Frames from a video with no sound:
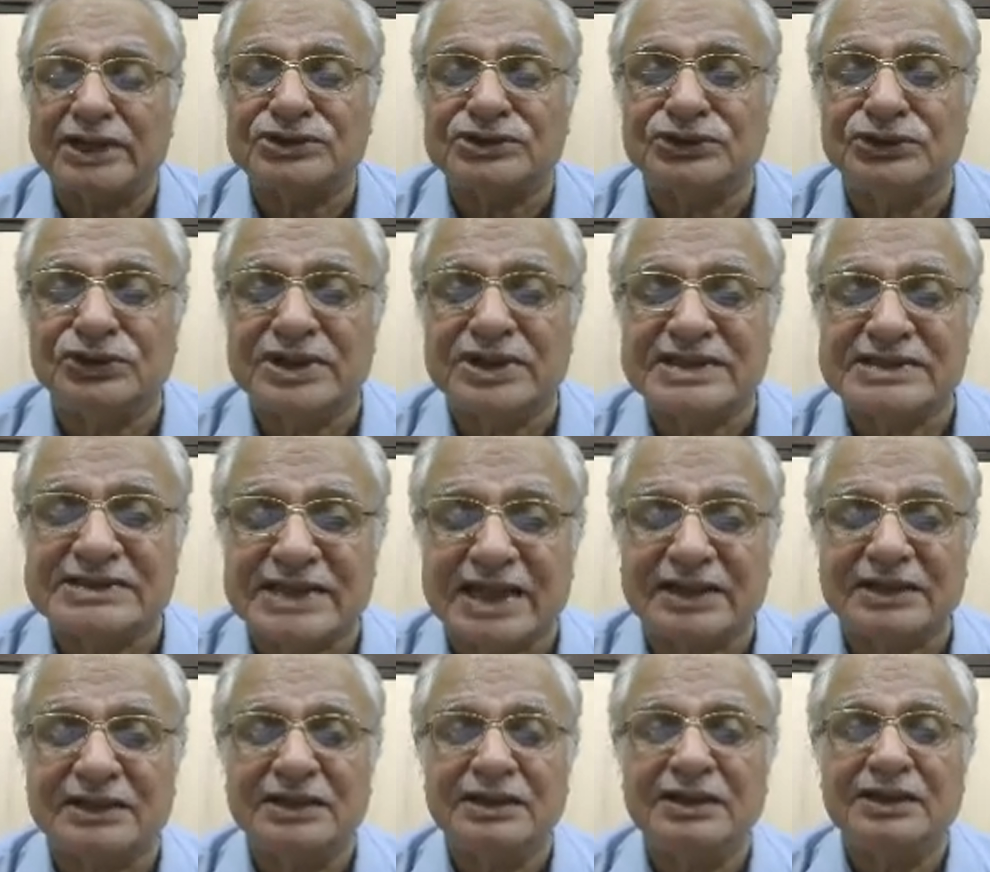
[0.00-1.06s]
to know
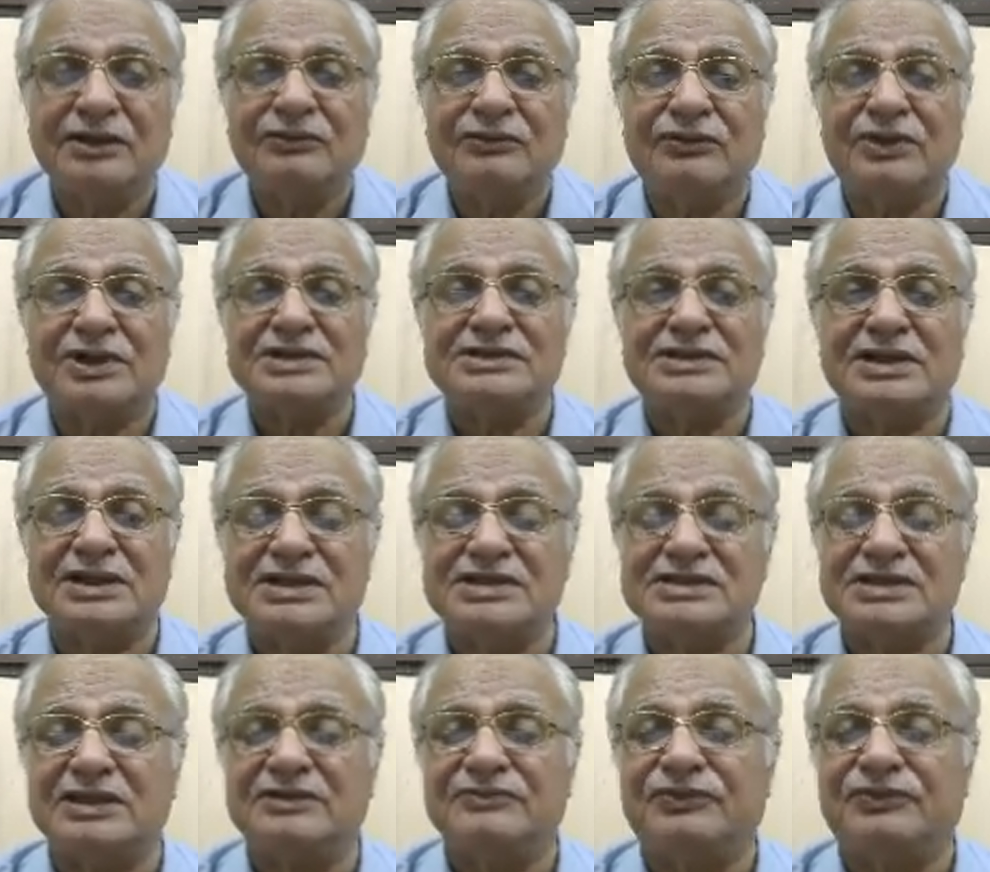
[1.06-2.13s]
exact what is the
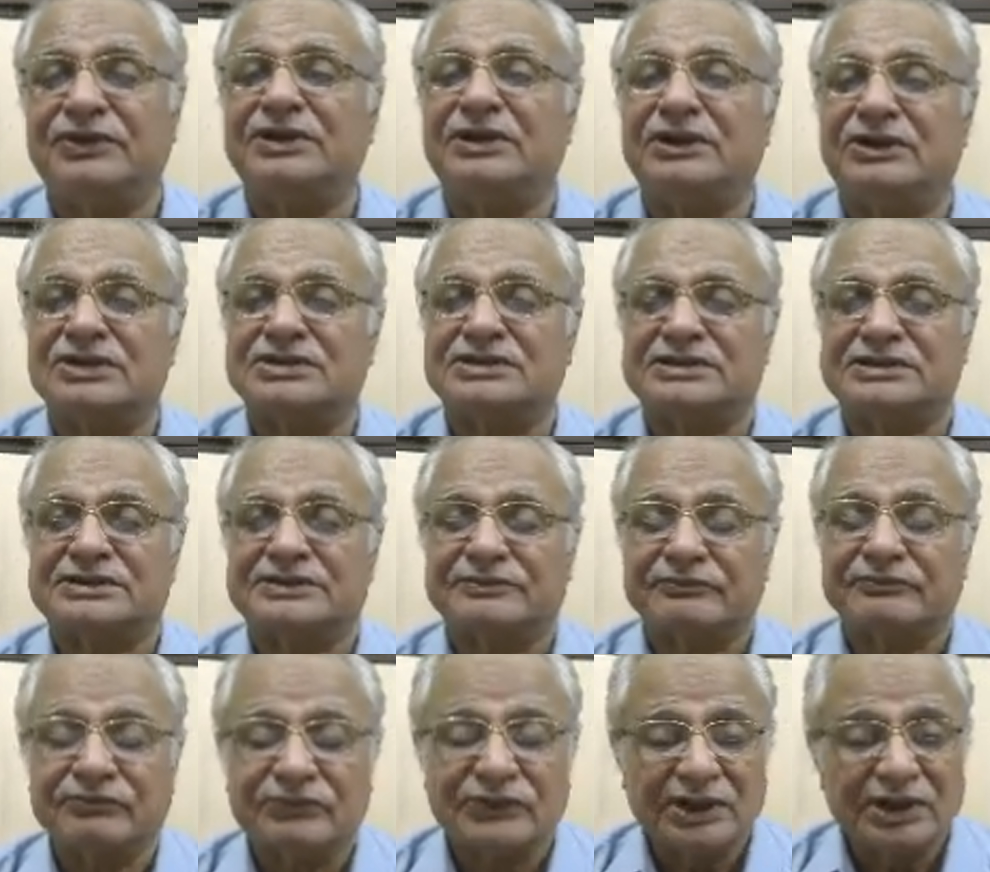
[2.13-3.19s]
reason for the losses.
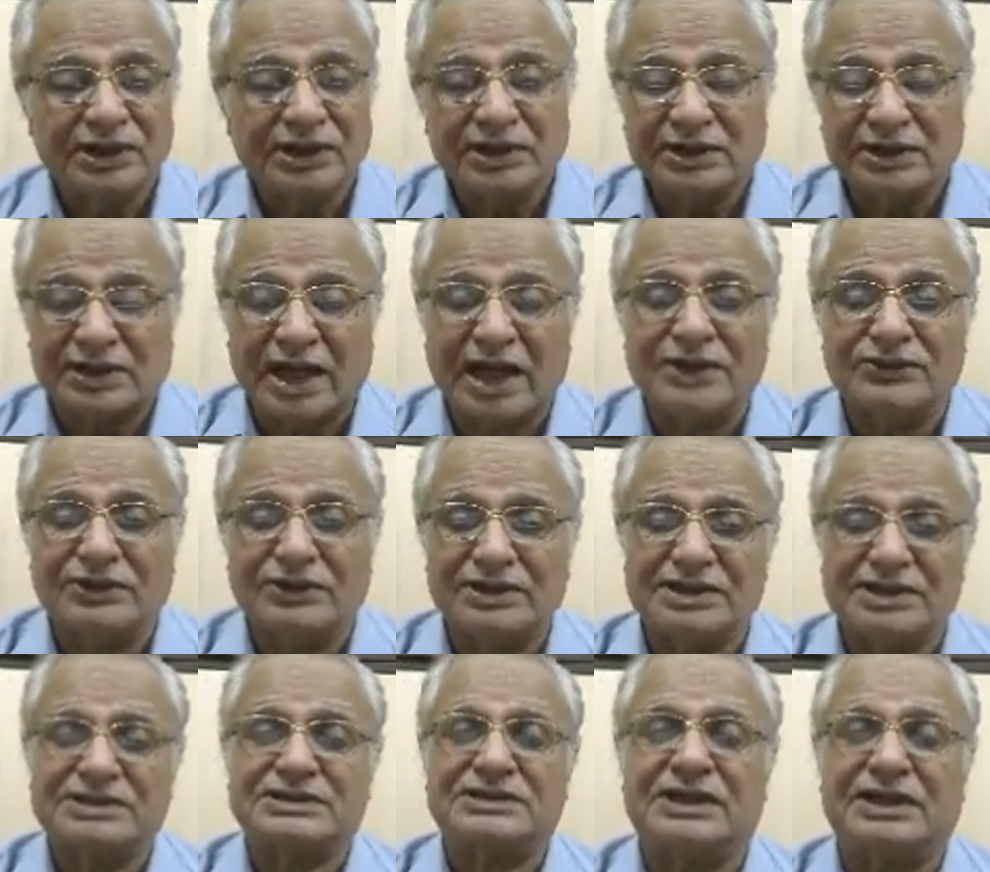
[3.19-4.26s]
Try to
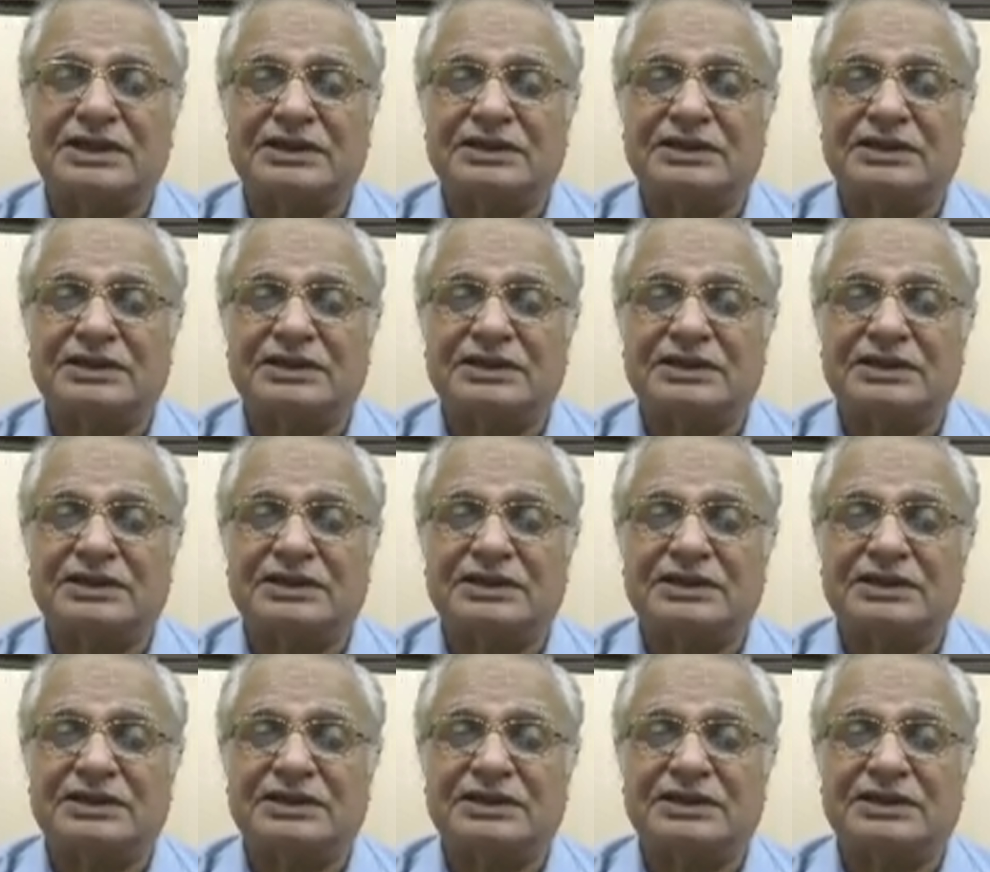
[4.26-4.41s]
understand